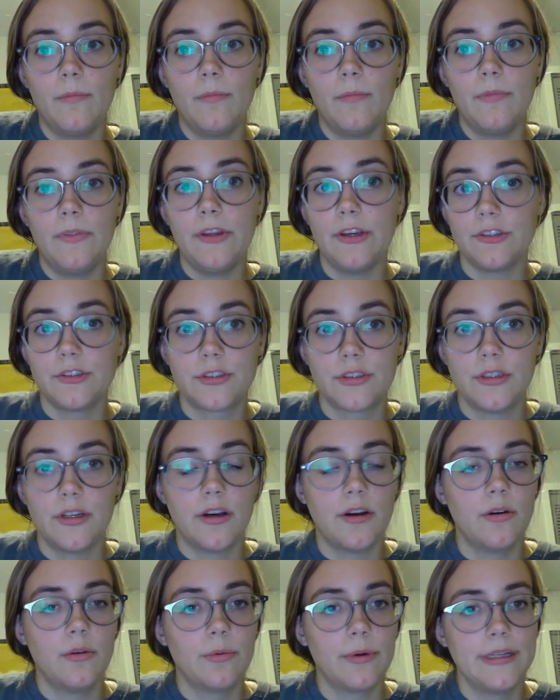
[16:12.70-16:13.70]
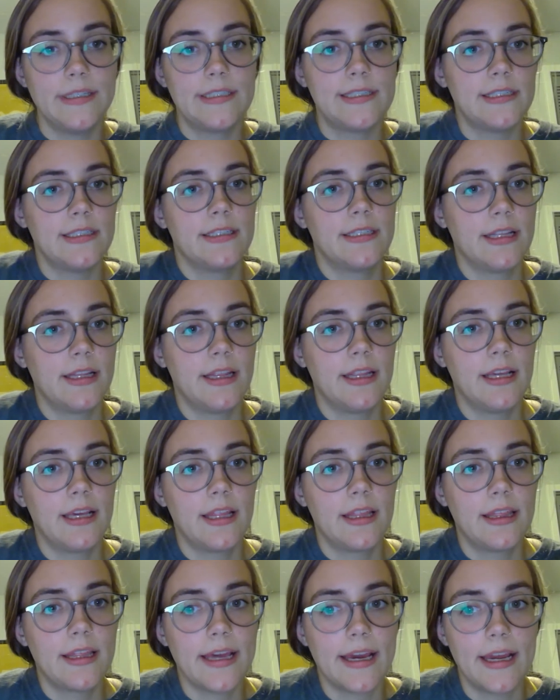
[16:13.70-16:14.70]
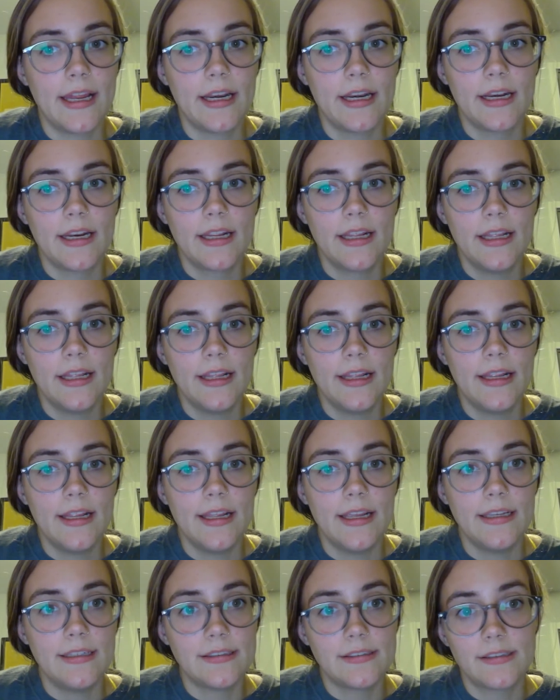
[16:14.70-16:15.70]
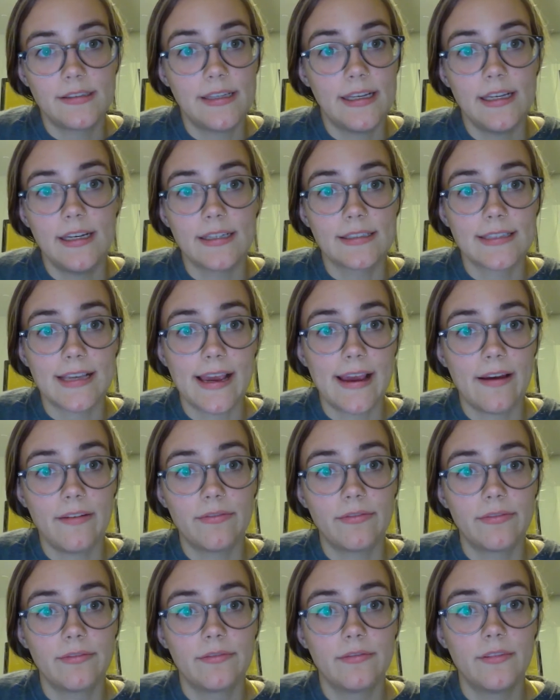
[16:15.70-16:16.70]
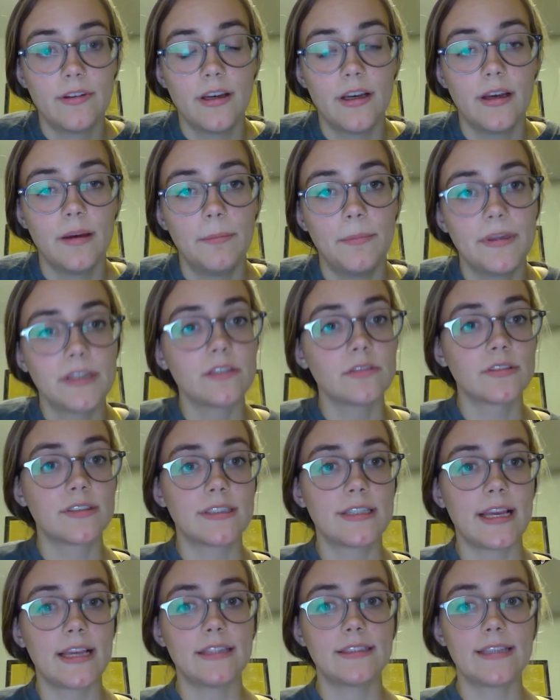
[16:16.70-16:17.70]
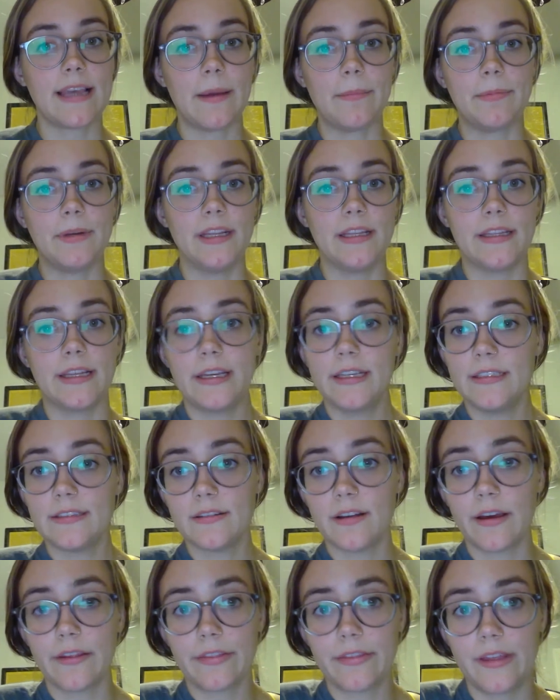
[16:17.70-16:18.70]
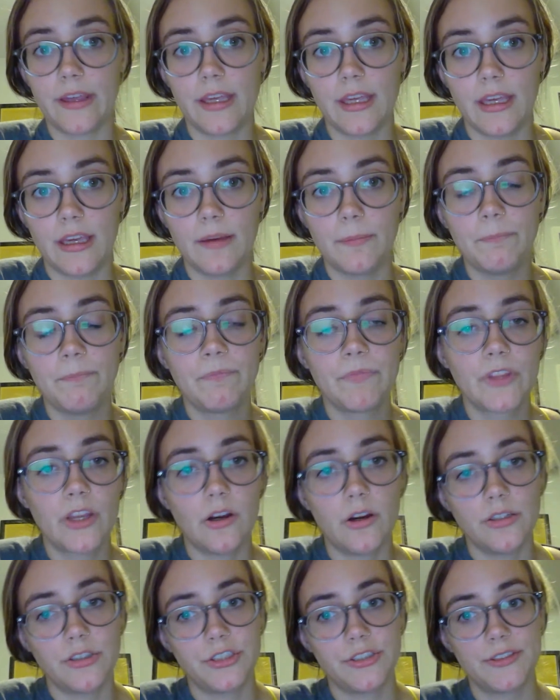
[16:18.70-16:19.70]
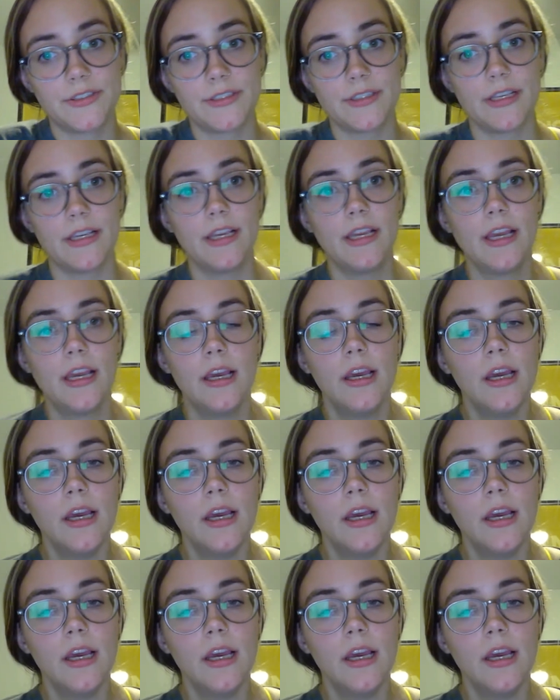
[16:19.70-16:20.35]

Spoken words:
there's no reason to think that he doesn't have mental states happening, that he's not thinking consciously.